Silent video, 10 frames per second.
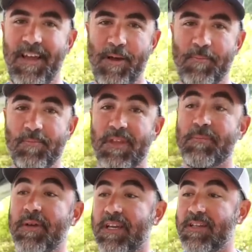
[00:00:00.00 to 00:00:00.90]
Yeah,
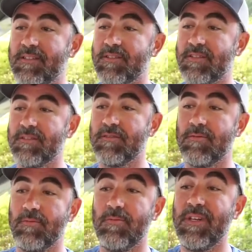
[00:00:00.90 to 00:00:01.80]
because
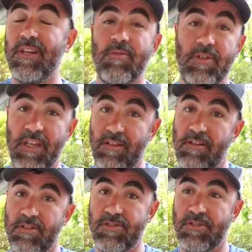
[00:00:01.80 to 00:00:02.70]
we didn't really eat
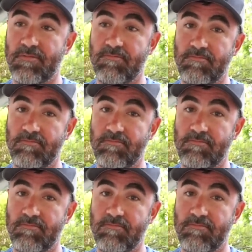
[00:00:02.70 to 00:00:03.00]
lunch.